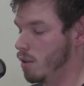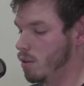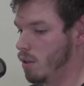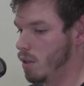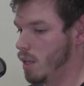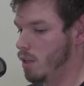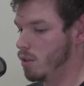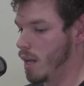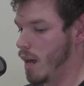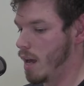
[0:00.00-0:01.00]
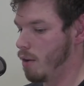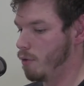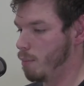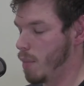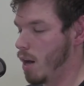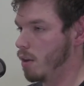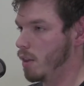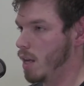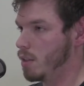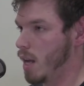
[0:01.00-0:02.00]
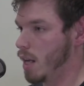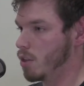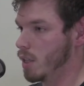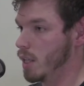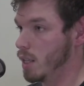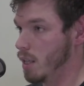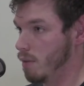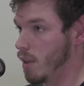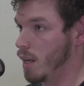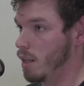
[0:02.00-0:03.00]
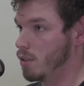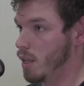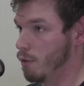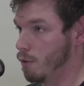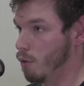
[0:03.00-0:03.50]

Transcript: So you need to have a parent there to actually give that consent